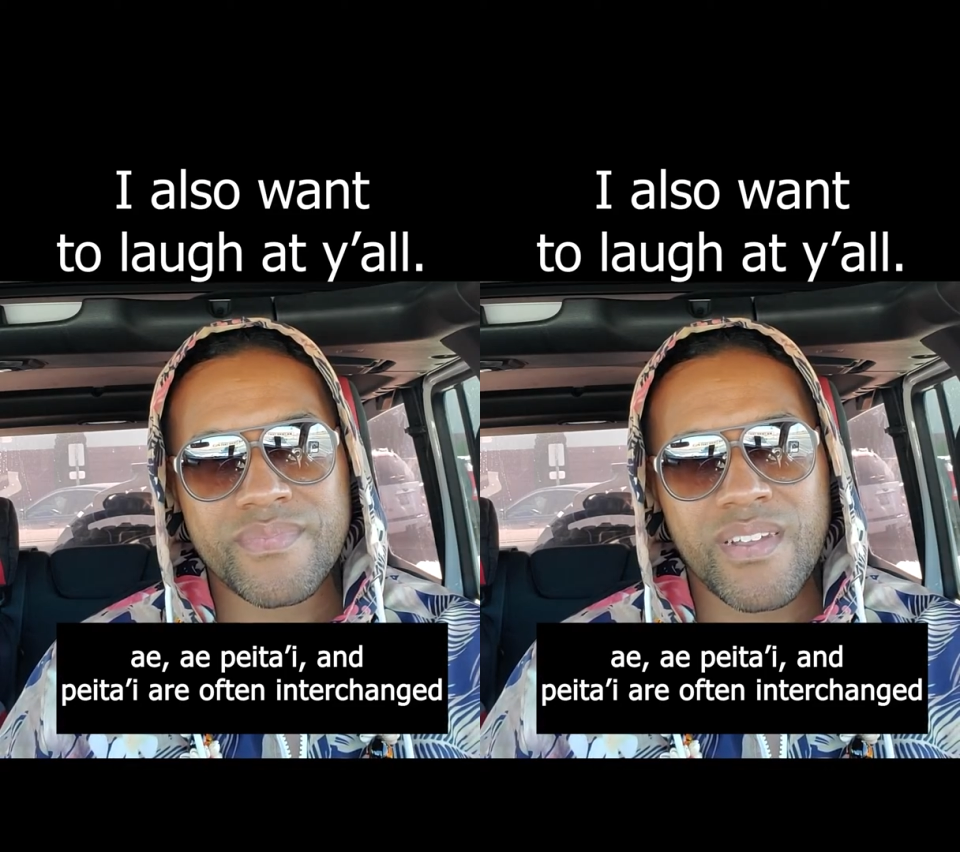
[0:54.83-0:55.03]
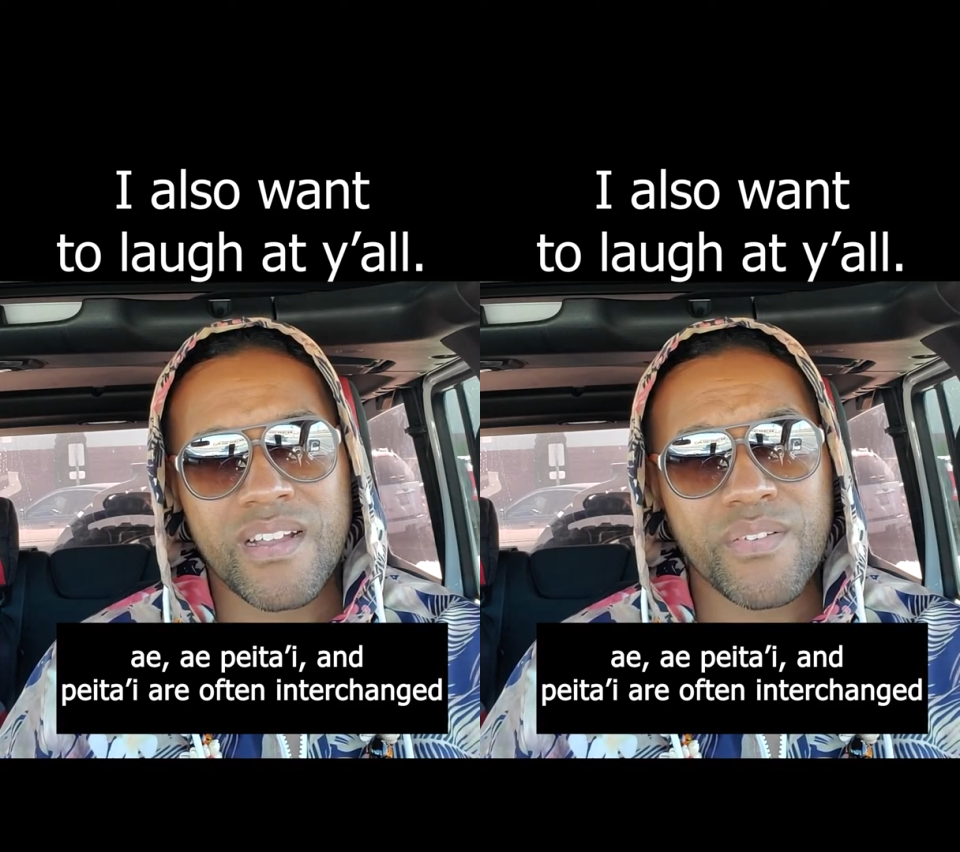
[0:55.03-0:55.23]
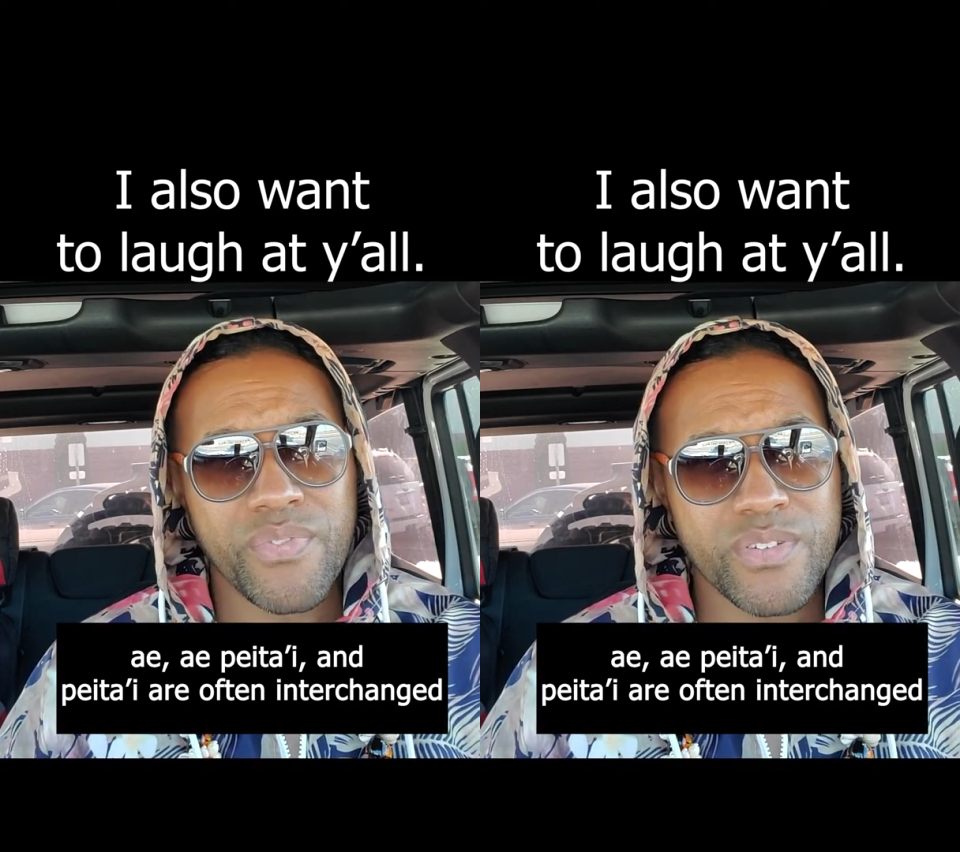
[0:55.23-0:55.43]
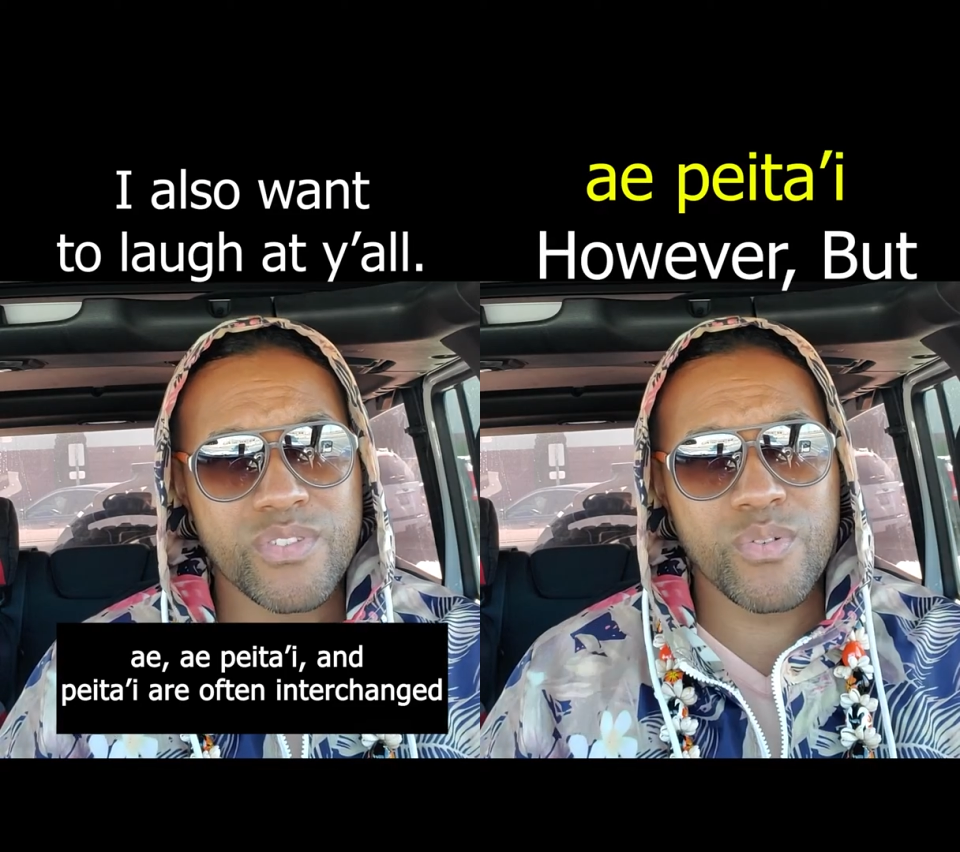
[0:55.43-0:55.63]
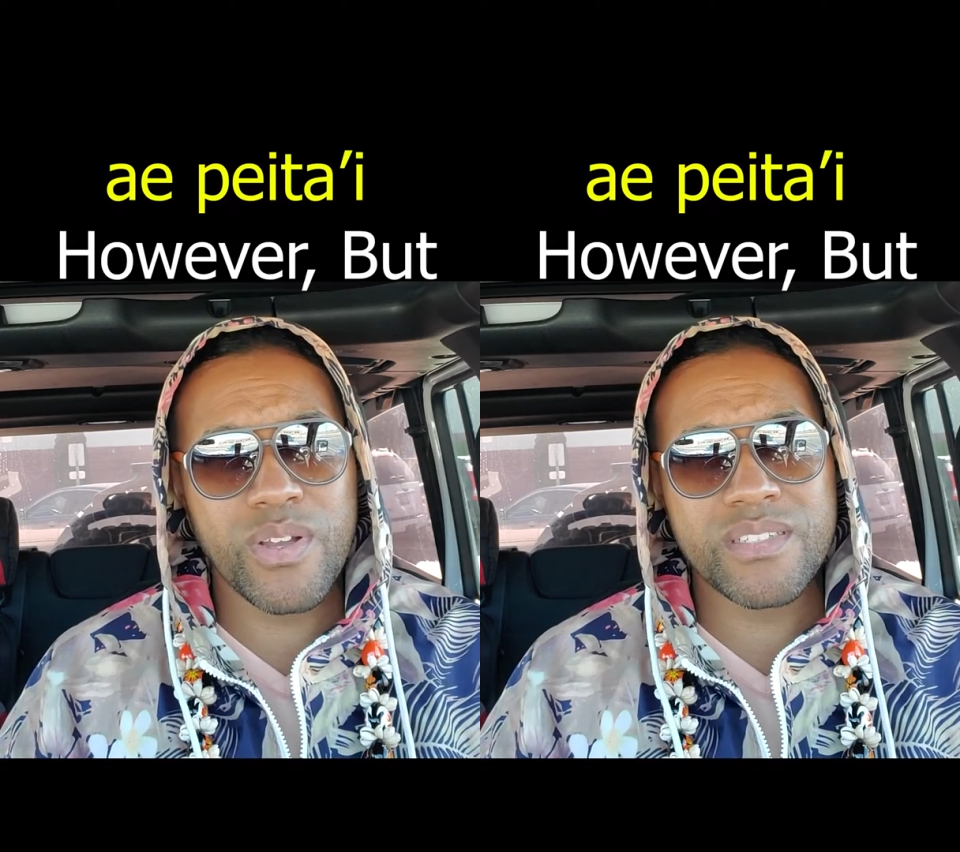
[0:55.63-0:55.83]
I can feel
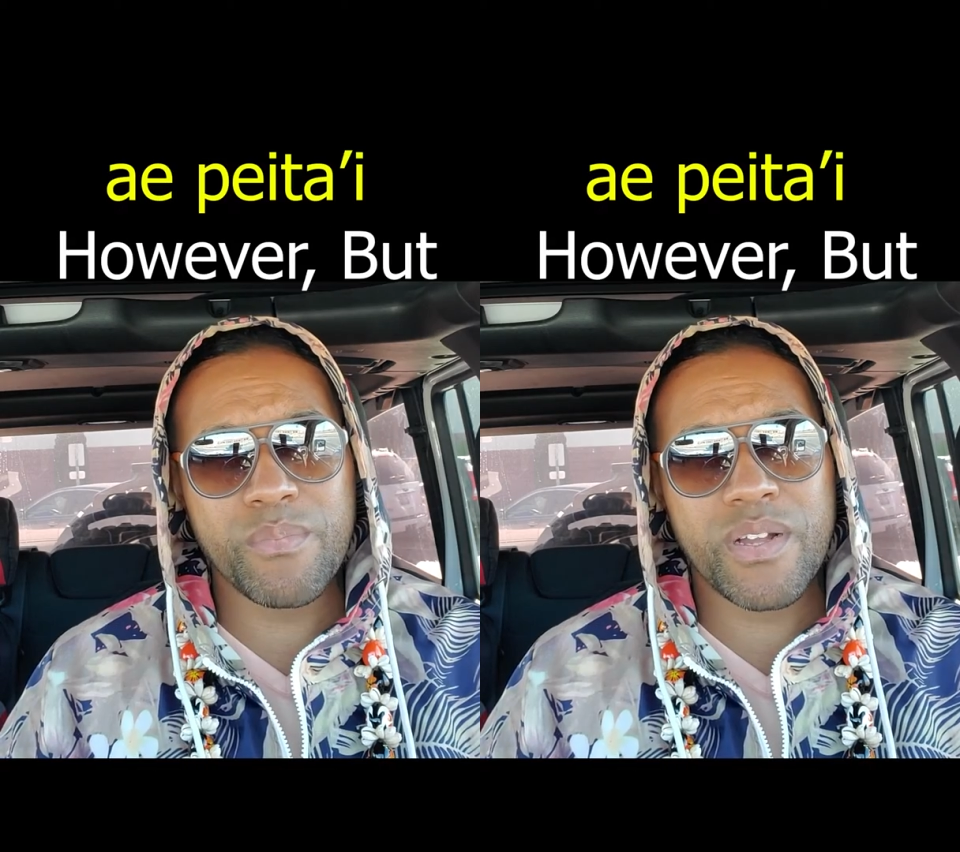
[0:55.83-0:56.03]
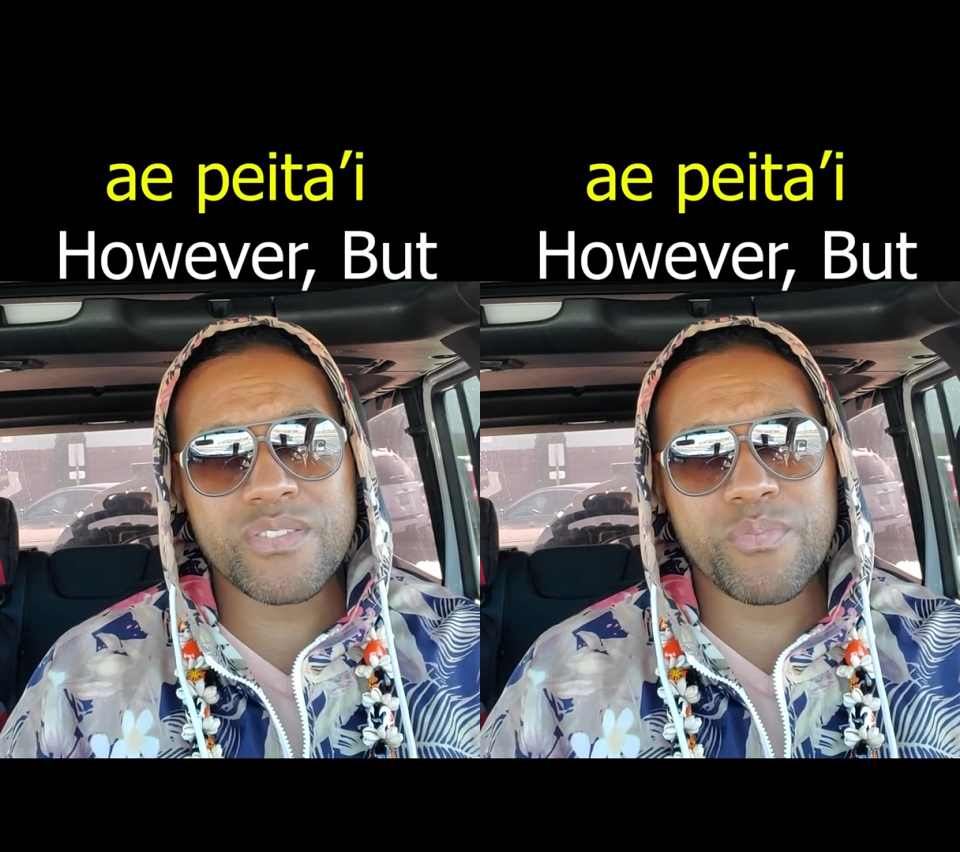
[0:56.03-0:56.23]
two ways about